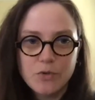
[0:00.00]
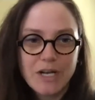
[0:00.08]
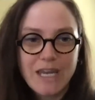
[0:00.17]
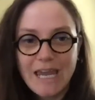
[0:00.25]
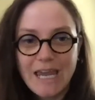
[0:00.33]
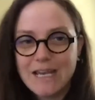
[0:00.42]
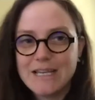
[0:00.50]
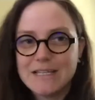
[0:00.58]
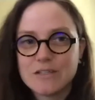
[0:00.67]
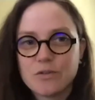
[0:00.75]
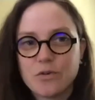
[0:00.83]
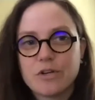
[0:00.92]
a
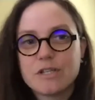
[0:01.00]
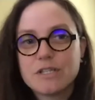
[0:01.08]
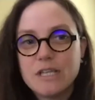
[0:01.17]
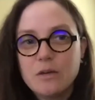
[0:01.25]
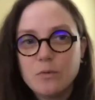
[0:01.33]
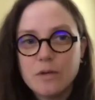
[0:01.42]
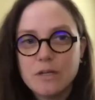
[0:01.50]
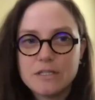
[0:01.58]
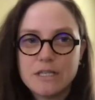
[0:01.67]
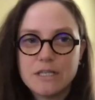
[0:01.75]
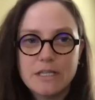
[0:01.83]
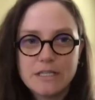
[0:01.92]
cadence or a
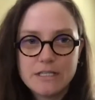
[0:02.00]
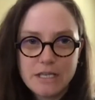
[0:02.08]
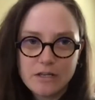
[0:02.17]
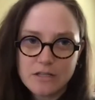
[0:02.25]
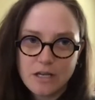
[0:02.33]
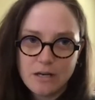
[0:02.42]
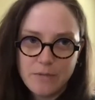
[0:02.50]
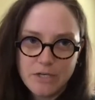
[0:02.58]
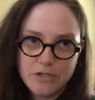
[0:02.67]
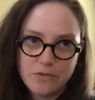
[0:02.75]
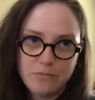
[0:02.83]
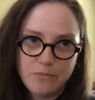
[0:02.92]
sequence in the sales
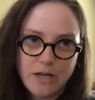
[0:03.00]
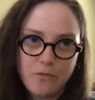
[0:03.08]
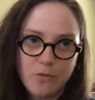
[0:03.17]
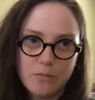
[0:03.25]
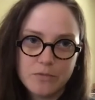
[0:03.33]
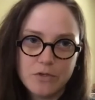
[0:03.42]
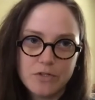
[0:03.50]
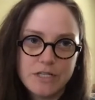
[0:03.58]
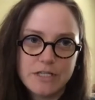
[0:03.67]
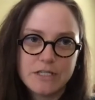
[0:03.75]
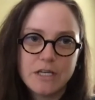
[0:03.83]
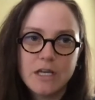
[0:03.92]
automation platform. So it
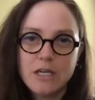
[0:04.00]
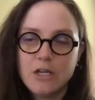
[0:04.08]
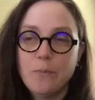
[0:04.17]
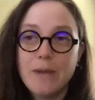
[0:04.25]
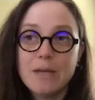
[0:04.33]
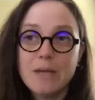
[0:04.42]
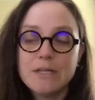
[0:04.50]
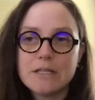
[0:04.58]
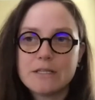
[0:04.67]
says, maybe